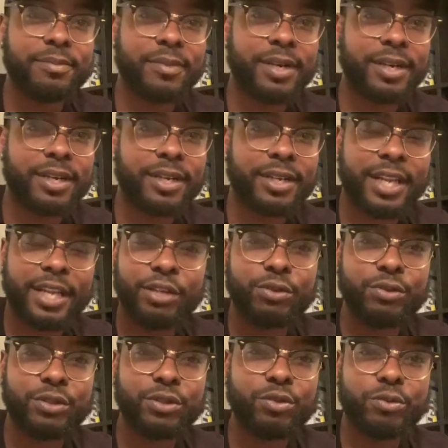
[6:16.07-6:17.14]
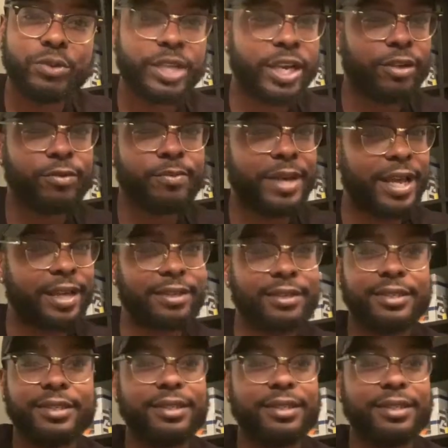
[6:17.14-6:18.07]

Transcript: uh, their YouTube channel back,